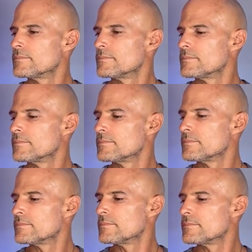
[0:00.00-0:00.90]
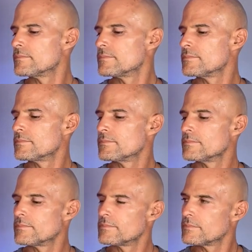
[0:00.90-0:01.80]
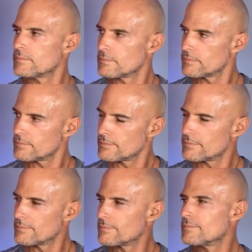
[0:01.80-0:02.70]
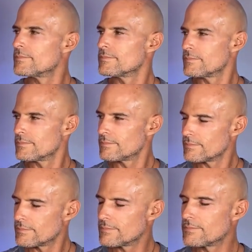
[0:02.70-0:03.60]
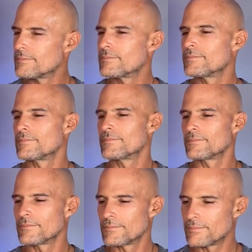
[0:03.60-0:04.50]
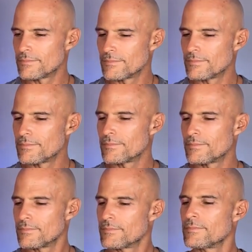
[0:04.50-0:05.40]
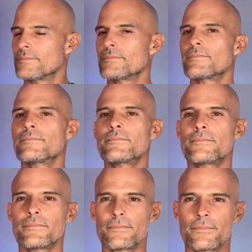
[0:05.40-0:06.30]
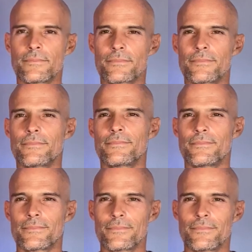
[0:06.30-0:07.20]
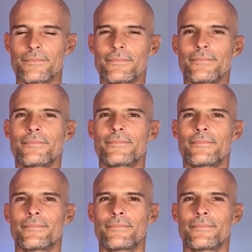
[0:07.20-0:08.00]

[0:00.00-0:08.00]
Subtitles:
(silent)